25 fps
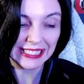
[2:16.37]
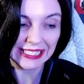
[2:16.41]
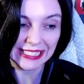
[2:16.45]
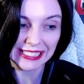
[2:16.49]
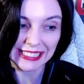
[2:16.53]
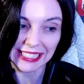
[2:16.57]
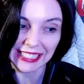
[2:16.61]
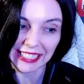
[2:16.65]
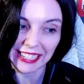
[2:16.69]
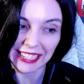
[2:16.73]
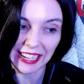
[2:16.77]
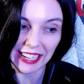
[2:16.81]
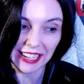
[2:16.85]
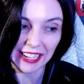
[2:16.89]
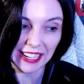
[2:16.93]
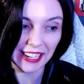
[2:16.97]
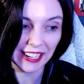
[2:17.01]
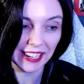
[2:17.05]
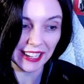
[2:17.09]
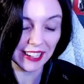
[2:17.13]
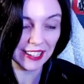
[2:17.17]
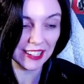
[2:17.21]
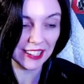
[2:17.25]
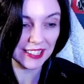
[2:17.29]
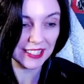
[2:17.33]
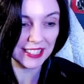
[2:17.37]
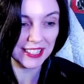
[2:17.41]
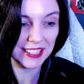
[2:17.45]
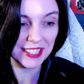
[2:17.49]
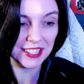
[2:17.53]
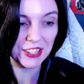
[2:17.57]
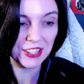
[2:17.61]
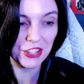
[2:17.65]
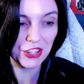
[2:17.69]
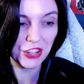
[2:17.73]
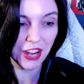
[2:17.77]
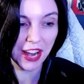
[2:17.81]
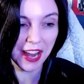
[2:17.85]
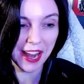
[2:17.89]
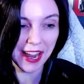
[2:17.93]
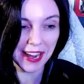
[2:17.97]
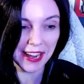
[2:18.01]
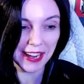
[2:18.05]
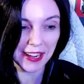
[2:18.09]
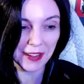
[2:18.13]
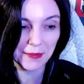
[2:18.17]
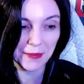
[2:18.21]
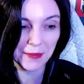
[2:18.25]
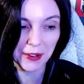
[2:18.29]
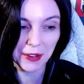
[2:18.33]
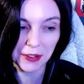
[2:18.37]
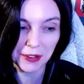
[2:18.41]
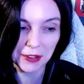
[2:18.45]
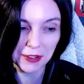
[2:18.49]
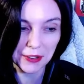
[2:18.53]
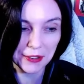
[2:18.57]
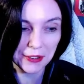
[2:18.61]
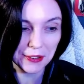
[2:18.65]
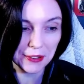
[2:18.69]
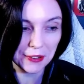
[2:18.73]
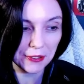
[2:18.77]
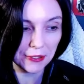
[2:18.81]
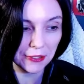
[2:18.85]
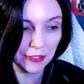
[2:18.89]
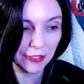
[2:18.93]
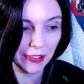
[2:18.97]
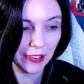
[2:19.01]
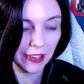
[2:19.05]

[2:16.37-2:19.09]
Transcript: There's the jade move!